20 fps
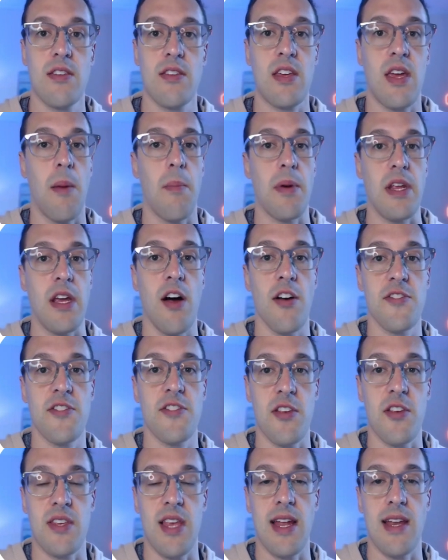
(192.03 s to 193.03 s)
The company
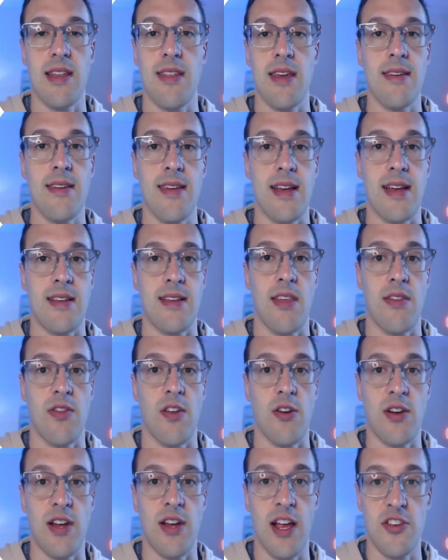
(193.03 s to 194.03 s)
also said they think that their